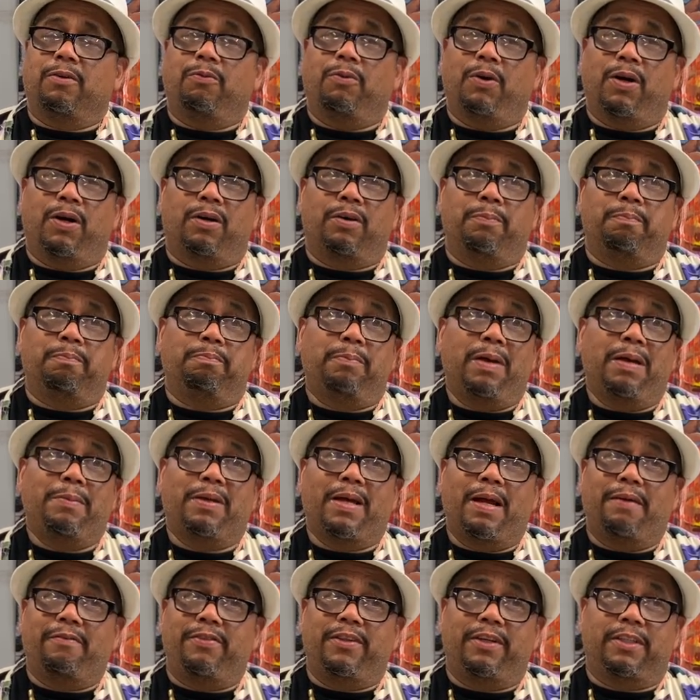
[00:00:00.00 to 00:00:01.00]
well,
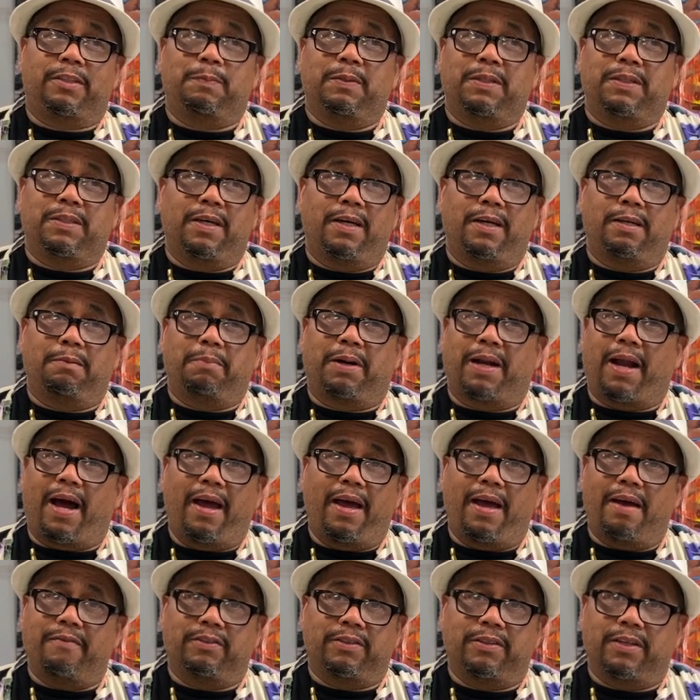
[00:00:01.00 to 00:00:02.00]
maybe everything's been done, but
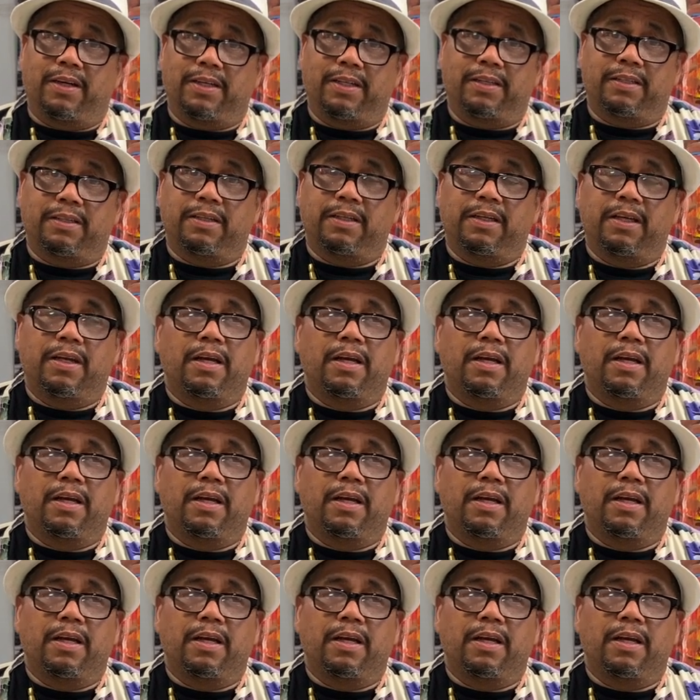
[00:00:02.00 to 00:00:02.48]
I haven't done it.